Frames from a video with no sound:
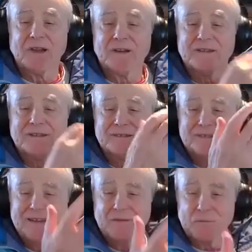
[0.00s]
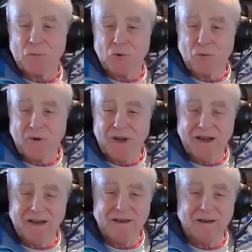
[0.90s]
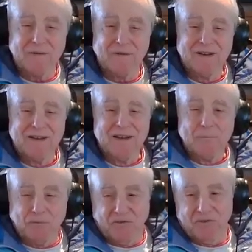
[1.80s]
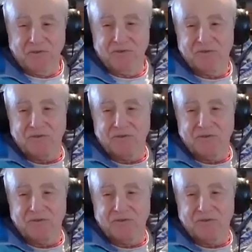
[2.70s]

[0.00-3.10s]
then gives more rain and psh,